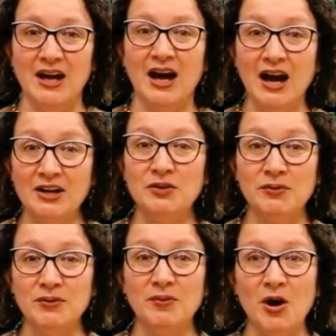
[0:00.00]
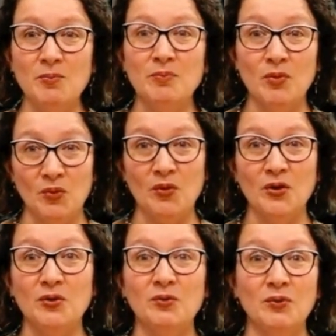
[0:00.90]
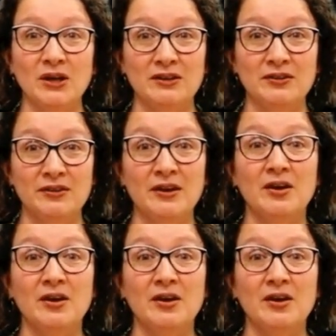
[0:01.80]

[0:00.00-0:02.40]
I grew up more with